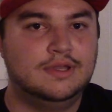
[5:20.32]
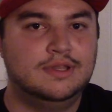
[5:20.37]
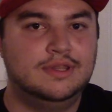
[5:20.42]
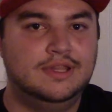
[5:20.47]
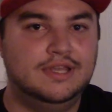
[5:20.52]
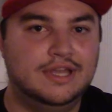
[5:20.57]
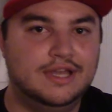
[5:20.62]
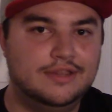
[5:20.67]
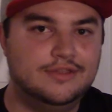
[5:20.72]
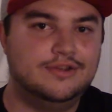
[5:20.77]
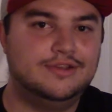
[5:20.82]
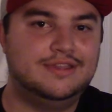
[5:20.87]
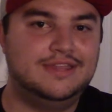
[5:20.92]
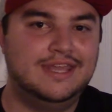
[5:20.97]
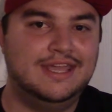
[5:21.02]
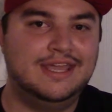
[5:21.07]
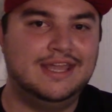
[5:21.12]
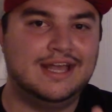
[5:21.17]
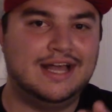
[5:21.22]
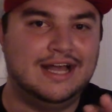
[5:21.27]
The other
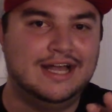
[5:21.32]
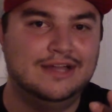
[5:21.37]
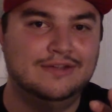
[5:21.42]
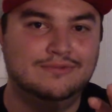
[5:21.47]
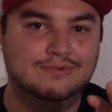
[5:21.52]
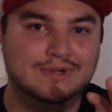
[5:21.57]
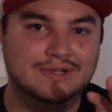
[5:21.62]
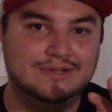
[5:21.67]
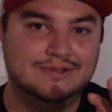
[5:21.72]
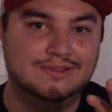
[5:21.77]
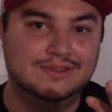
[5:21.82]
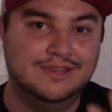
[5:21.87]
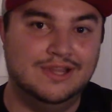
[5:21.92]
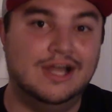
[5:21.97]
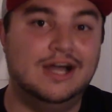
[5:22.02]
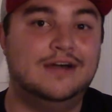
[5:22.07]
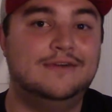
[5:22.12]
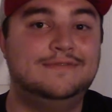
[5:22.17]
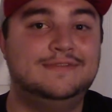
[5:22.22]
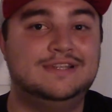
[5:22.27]
thing I would
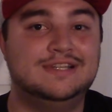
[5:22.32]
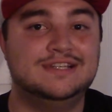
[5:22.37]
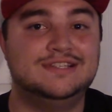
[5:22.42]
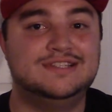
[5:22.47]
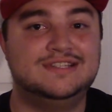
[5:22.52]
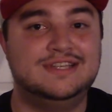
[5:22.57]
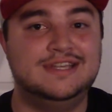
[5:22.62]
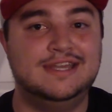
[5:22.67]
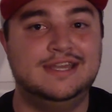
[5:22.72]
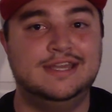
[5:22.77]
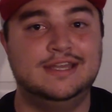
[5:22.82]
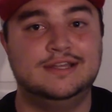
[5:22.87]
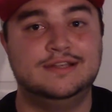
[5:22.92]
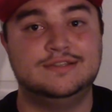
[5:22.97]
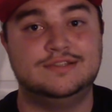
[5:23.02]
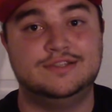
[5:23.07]
love to see